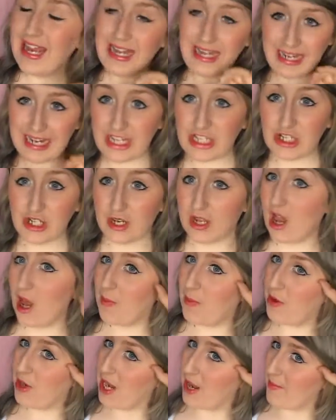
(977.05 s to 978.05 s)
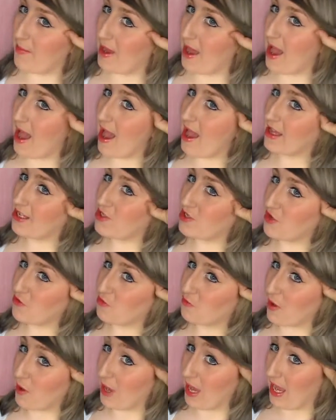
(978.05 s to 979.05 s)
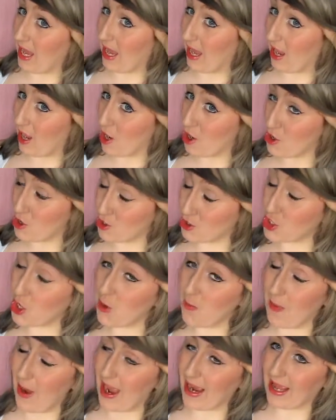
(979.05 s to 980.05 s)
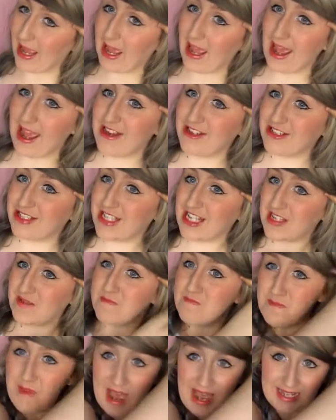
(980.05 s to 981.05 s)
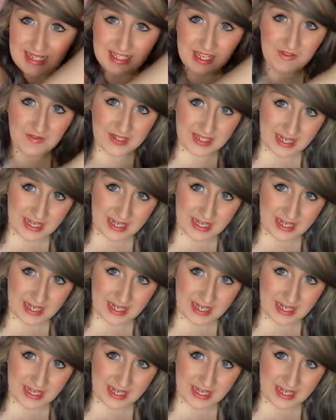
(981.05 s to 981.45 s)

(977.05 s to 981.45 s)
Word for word: Literally, I'd put it in my hair, stretch from about here to back here, just this massive